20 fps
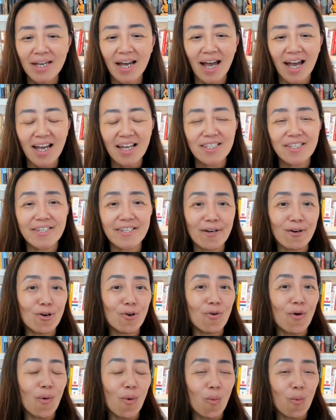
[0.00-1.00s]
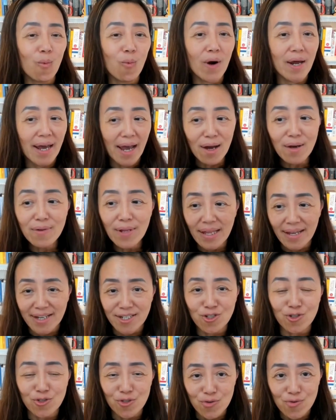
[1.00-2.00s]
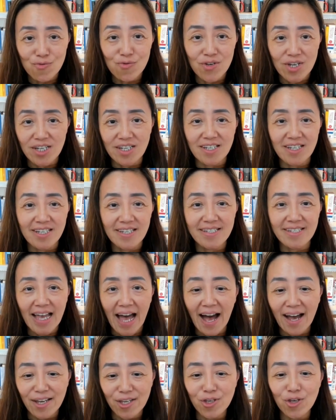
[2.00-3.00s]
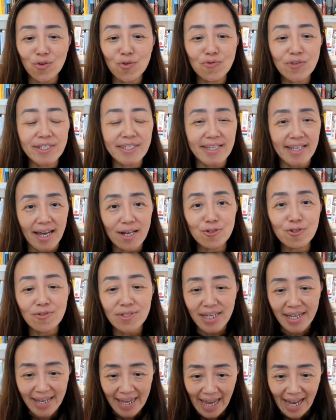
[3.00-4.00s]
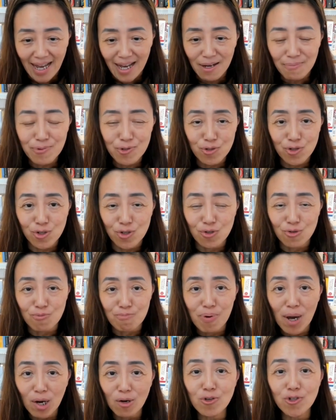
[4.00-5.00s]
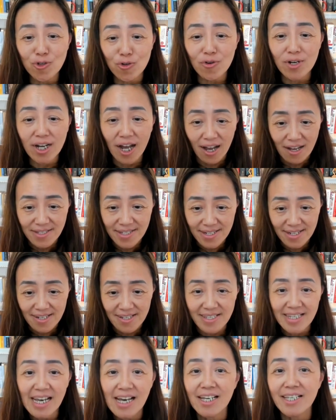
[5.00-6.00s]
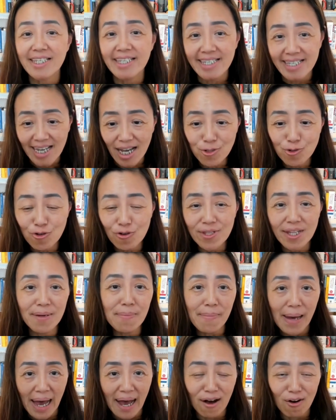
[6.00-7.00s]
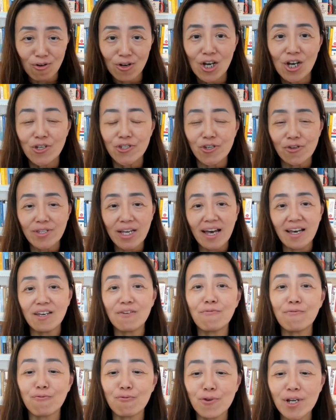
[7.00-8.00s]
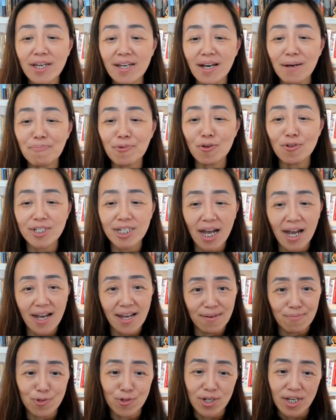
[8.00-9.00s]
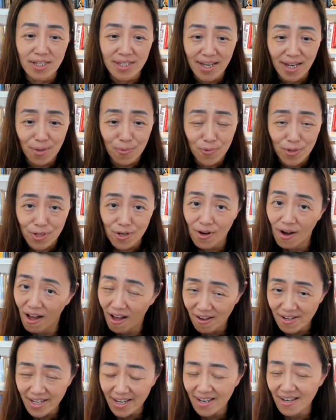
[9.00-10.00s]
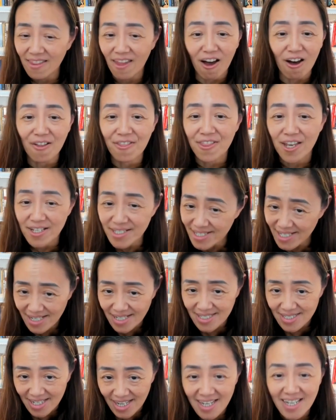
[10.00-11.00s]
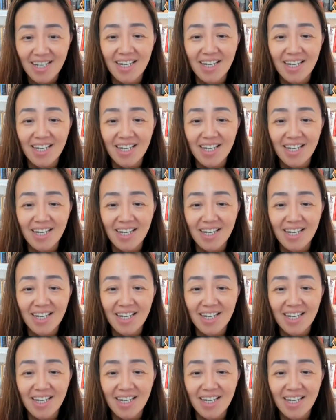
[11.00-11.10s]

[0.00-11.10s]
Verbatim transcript: And so what I would like to do is I use scheduling apps to post your content, schedule them out so that it free up your time to connect with your audience authentically.